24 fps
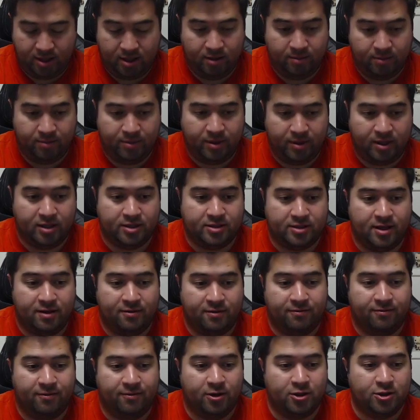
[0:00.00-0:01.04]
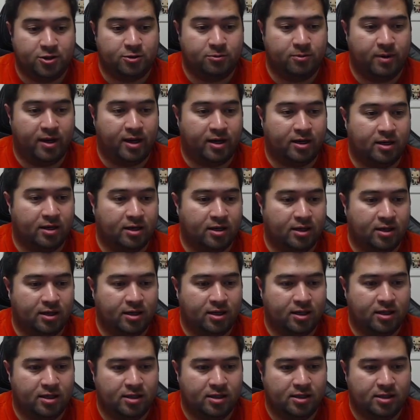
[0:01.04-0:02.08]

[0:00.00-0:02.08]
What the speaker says: because that first record